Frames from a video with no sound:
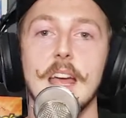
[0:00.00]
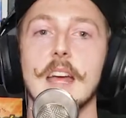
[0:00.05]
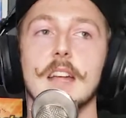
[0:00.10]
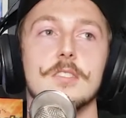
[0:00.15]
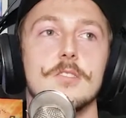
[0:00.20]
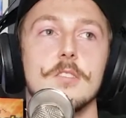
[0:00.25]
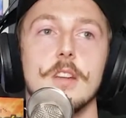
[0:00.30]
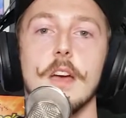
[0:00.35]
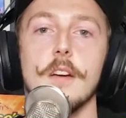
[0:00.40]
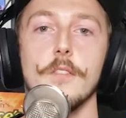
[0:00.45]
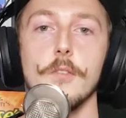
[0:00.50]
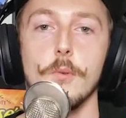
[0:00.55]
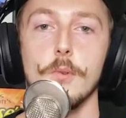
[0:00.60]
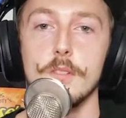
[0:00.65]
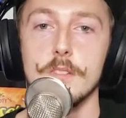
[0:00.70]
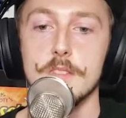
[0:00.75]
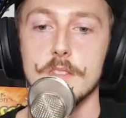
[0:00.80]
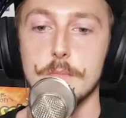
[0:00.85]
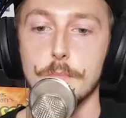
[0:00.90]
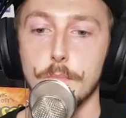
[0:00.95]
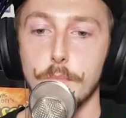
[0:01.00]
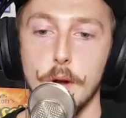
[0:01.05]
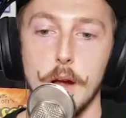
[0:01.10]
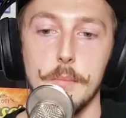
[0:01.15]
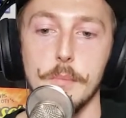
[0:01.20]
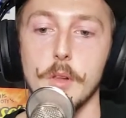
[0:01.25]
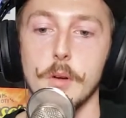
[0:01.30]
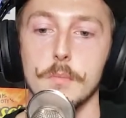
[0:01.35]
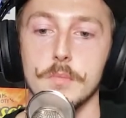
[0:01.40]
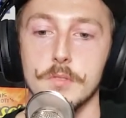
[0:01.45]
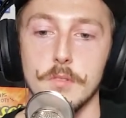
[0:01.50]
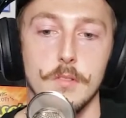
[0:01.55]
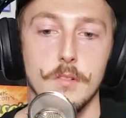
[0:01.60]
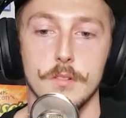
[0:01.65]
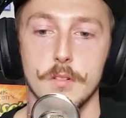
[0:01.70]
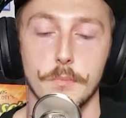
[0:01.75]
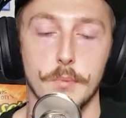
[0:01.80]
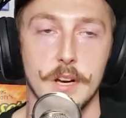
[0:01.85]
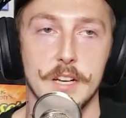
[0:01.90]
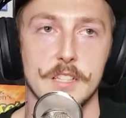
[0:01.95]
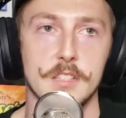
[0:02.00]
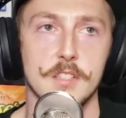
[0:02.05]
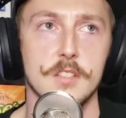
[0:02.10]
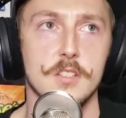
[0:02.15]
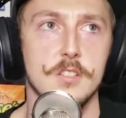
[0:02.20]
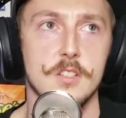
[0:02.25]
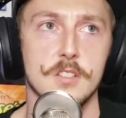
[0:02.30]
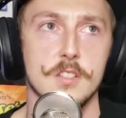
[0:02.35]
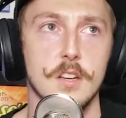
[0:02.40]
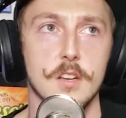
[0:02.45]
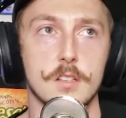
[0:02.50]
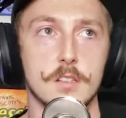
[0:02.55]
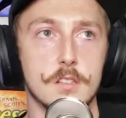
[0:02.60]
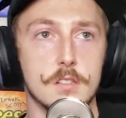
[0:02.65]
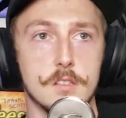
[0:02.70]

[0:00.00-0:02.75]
answer to everyone's problems or their depression is just like